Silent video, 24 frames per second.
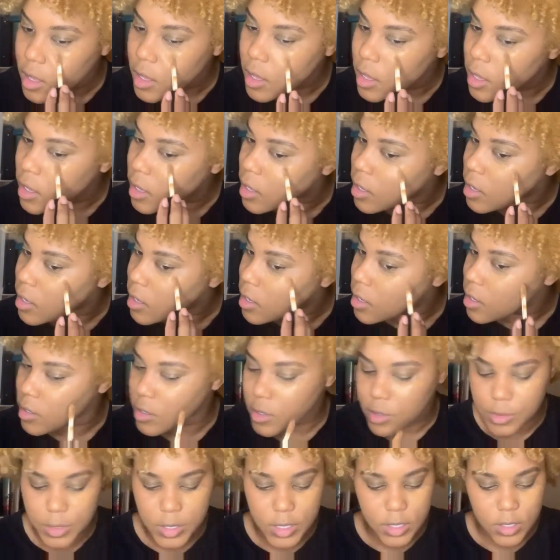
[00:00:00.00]
And the
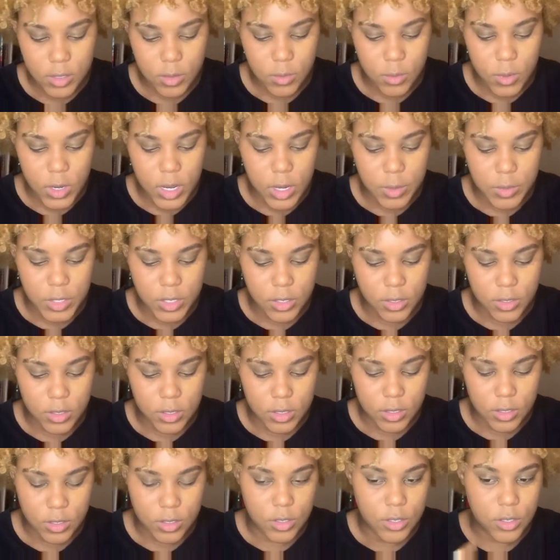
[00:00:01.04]
reason why I'm
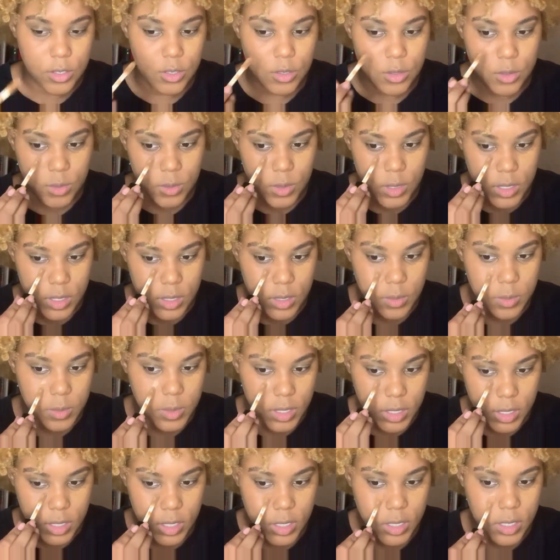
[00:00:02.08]
using two is
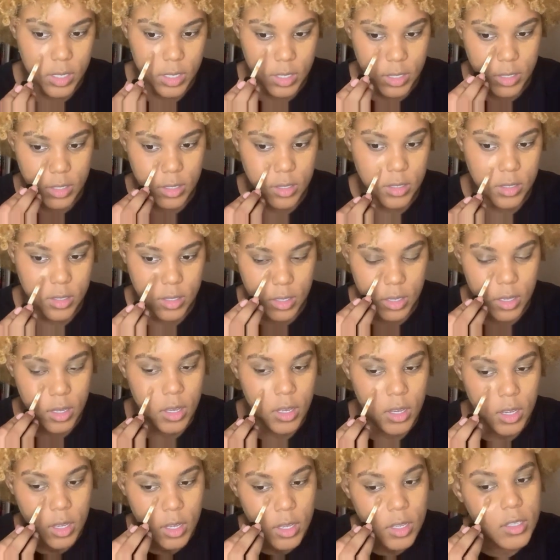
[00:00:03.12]
because
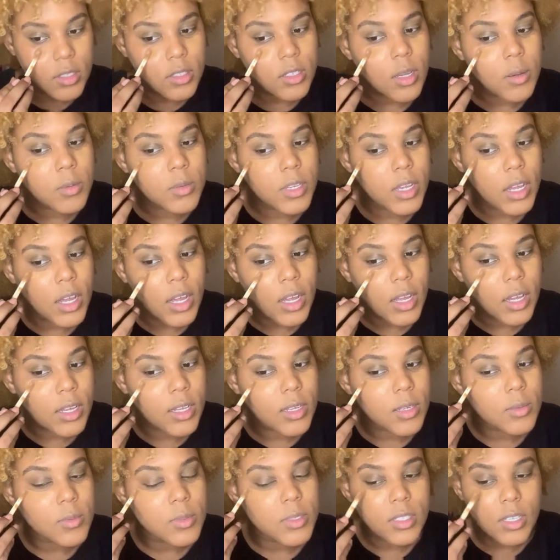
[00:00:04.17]

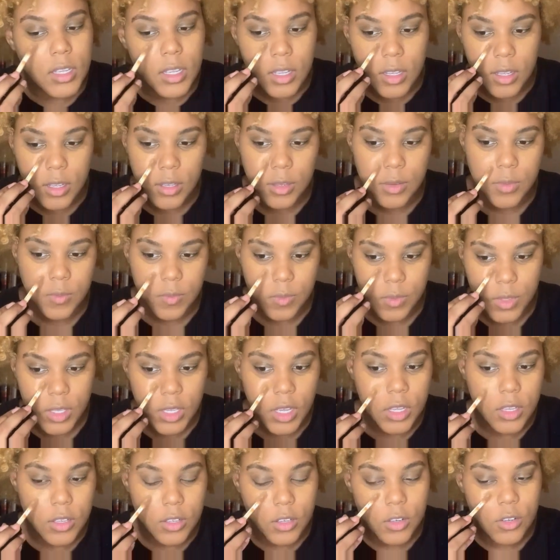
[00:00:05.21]
sometimes
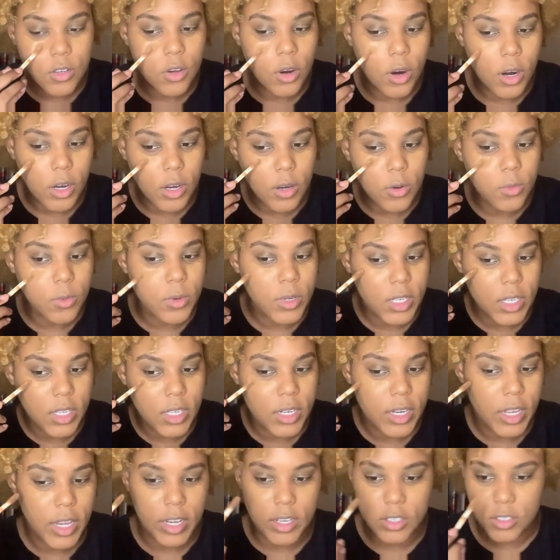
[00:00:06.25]
the darker one
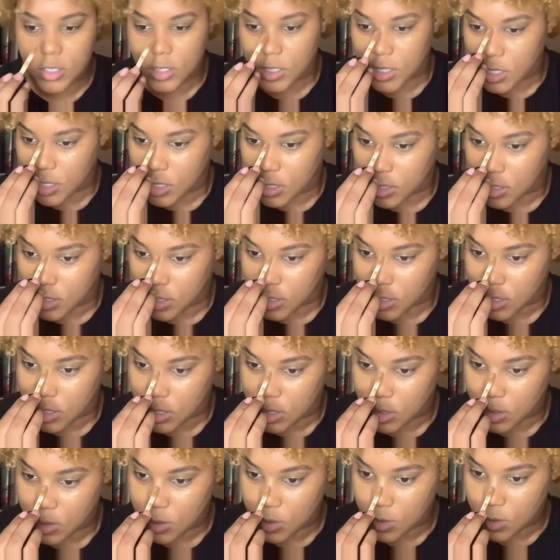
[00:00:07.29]
can actually
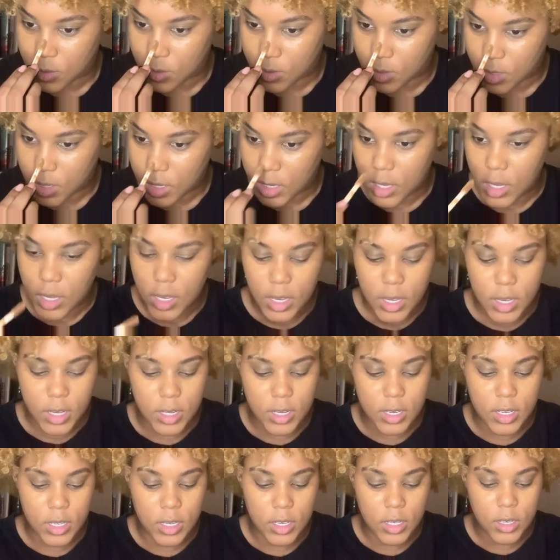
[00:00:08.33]
conceal
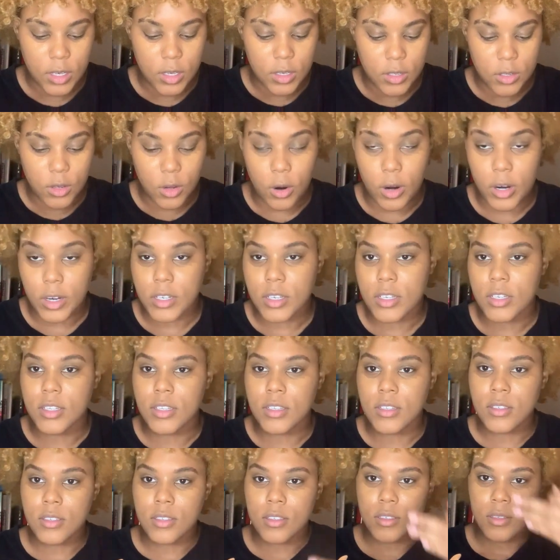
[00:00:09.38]
the
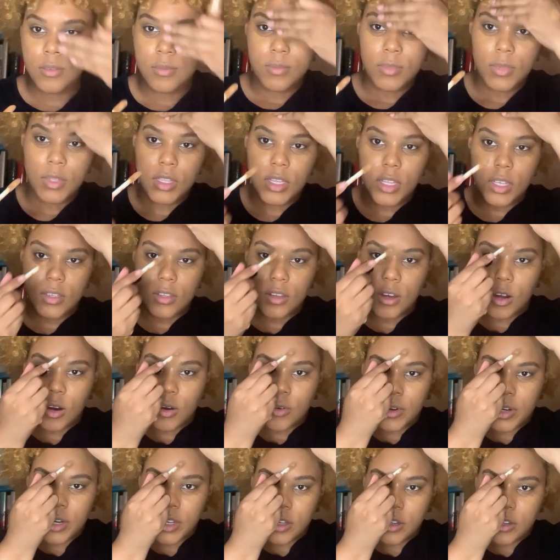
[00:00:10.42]
darkness that's
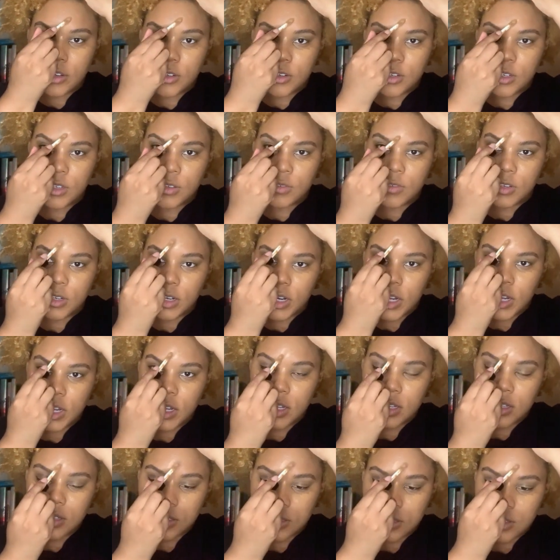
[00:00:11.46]
already underneath your
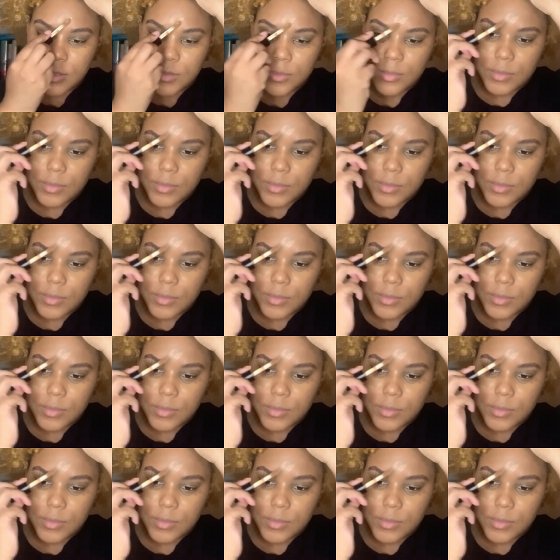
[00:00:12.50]
eyes.